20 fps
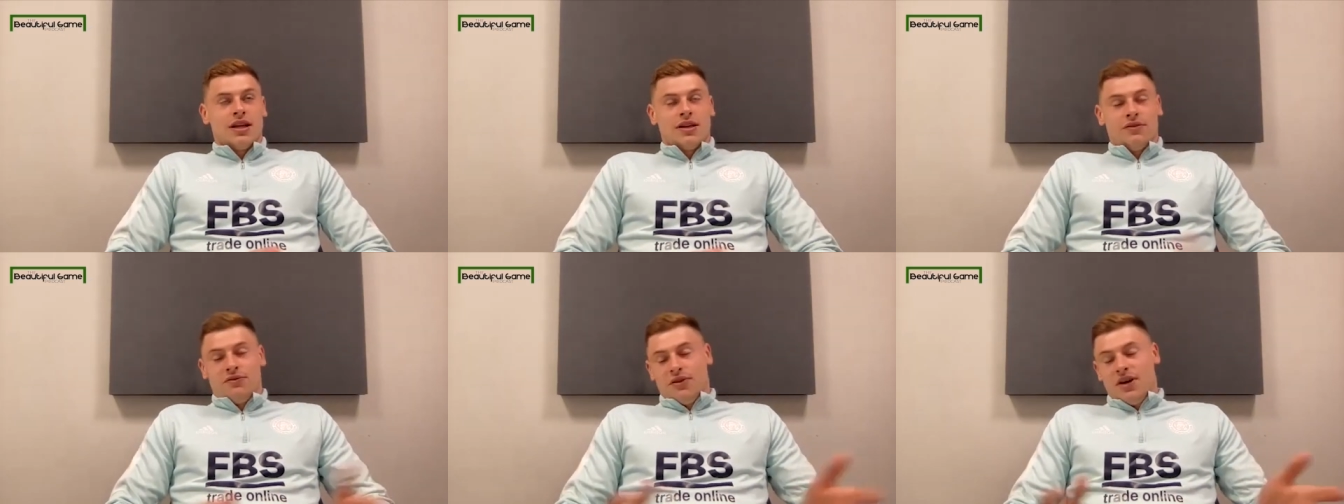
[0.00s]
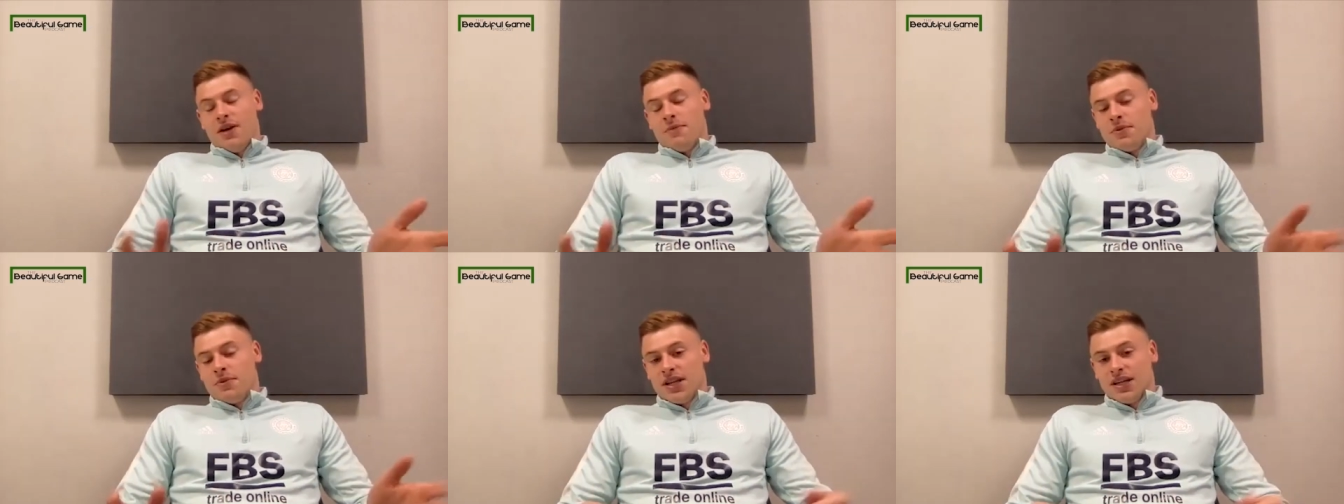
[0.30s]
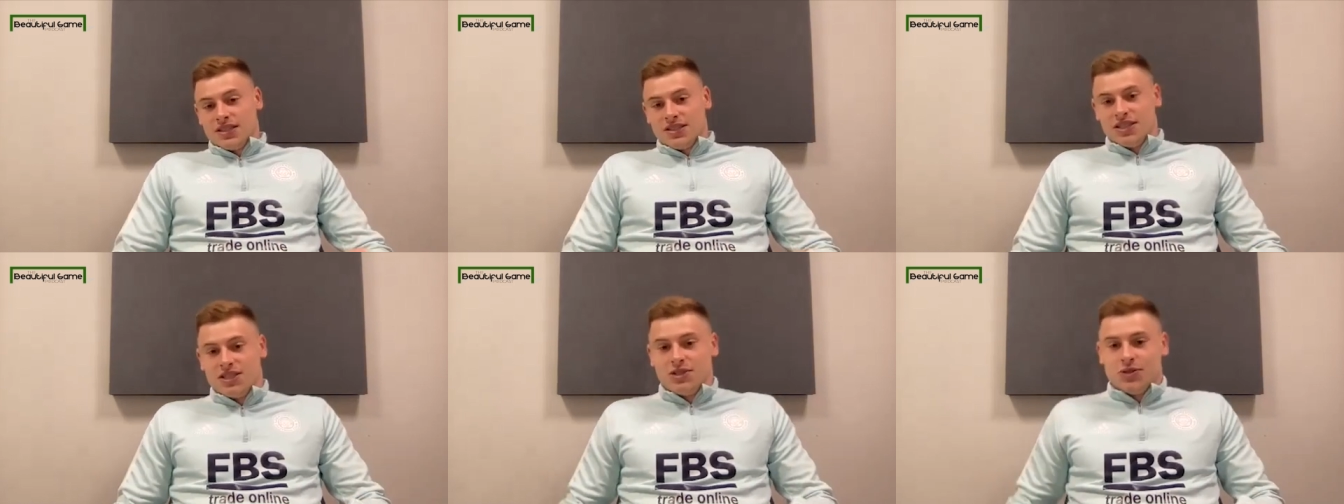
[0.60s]
eh, for him
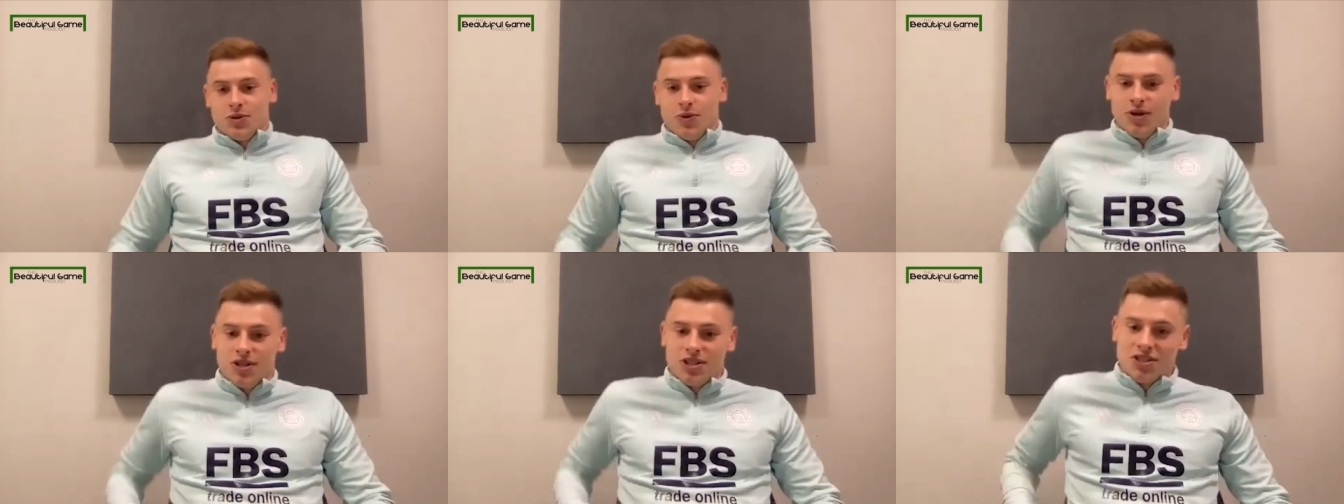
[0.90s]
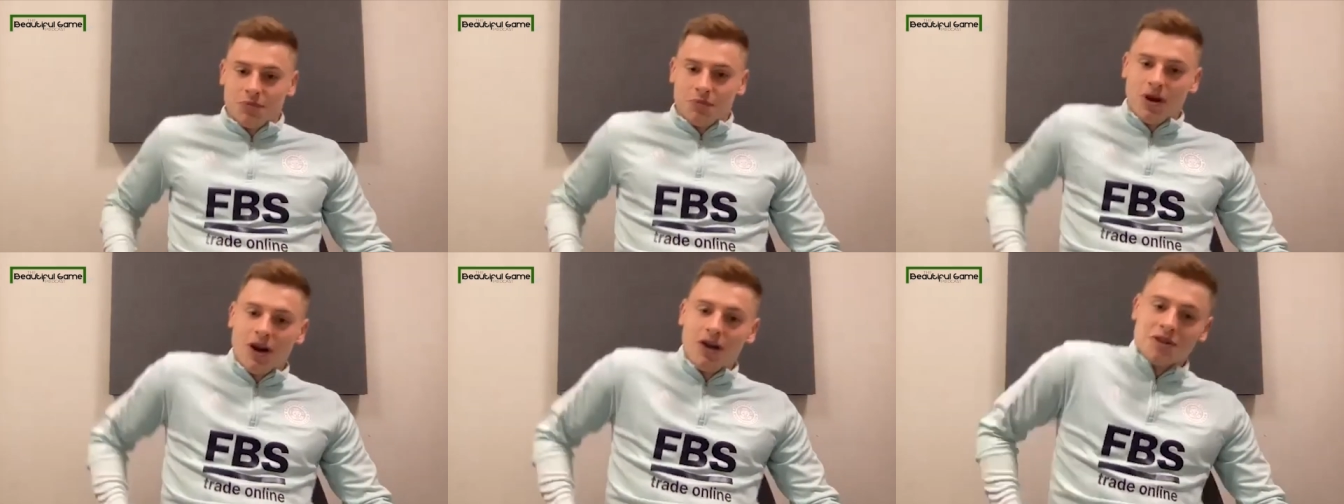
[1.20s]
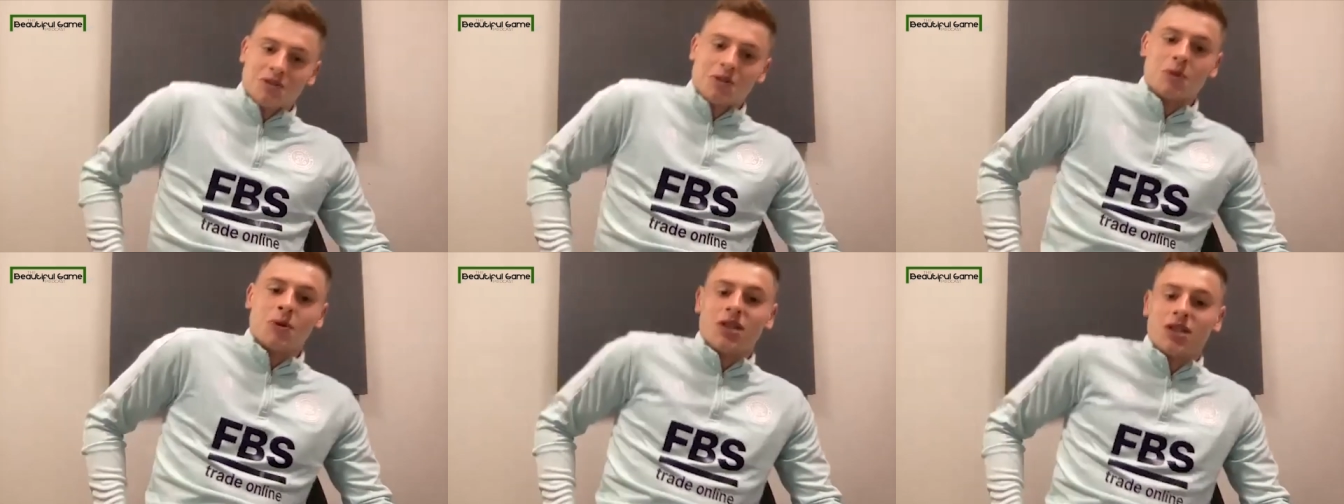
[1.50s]
in that situation
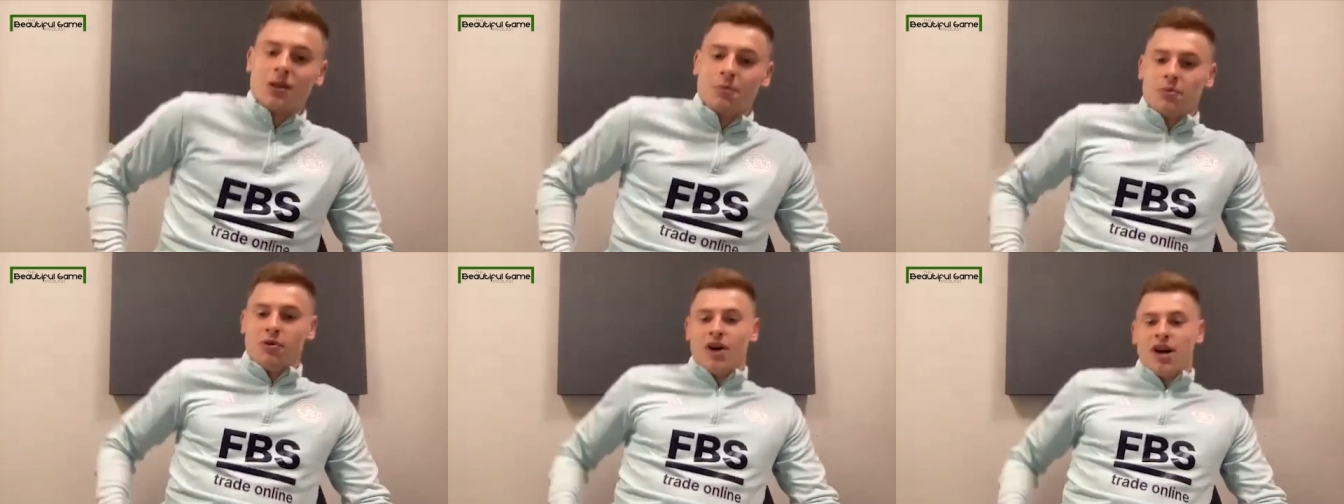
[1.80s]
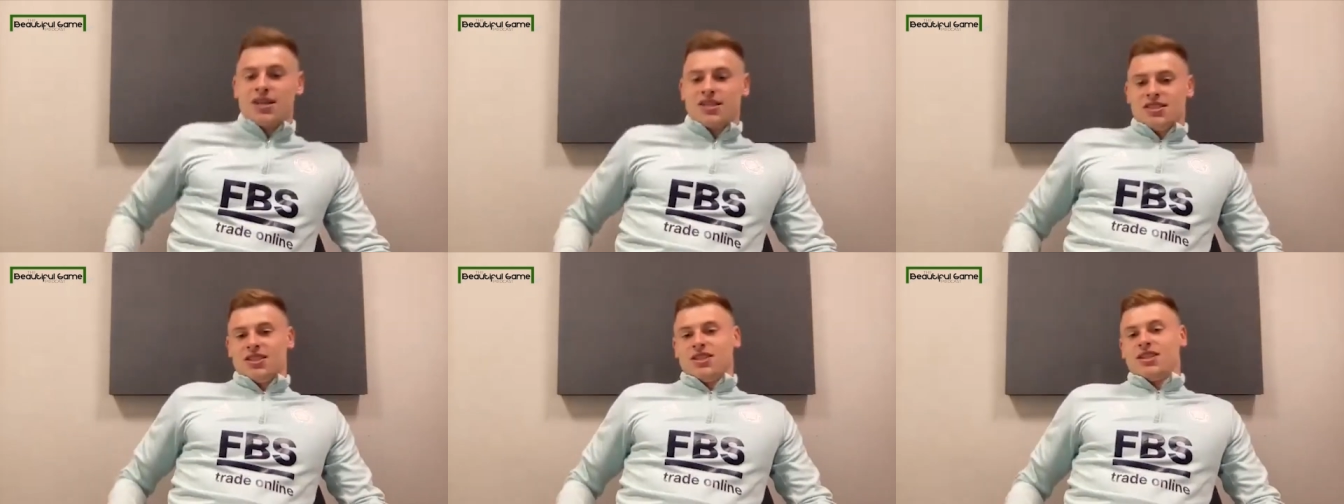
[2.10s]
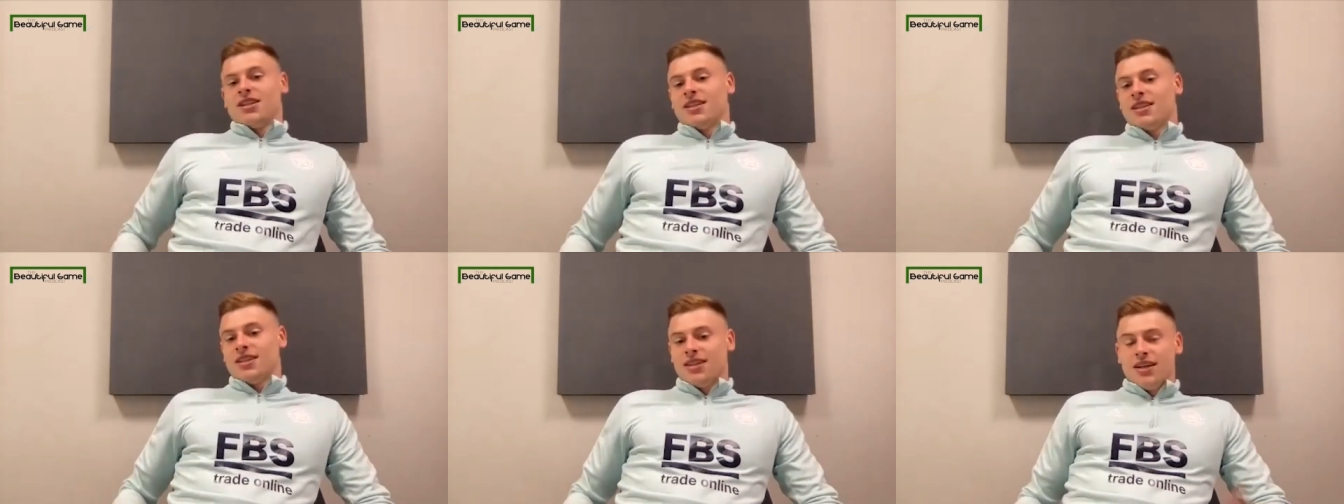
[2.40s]
where it's all in the press
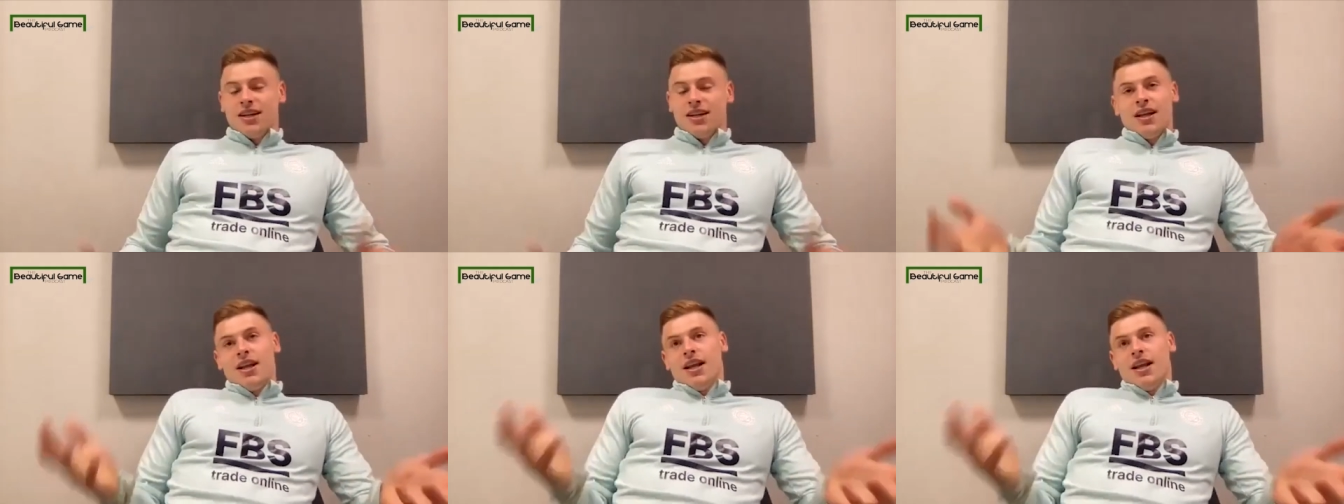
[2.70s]
and